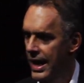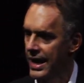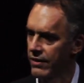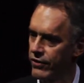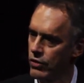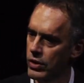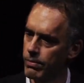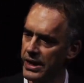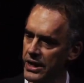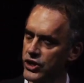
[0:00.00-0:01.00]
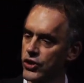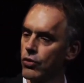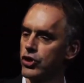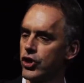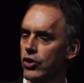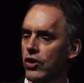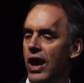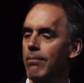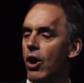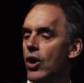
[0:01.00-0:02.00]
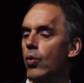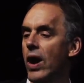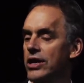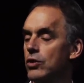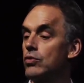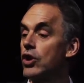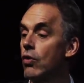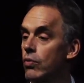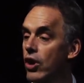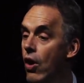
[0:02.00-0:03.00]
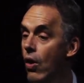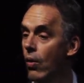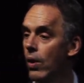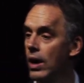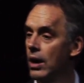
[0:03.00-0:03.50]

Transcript: And if you can be a sojourner among what you don't know,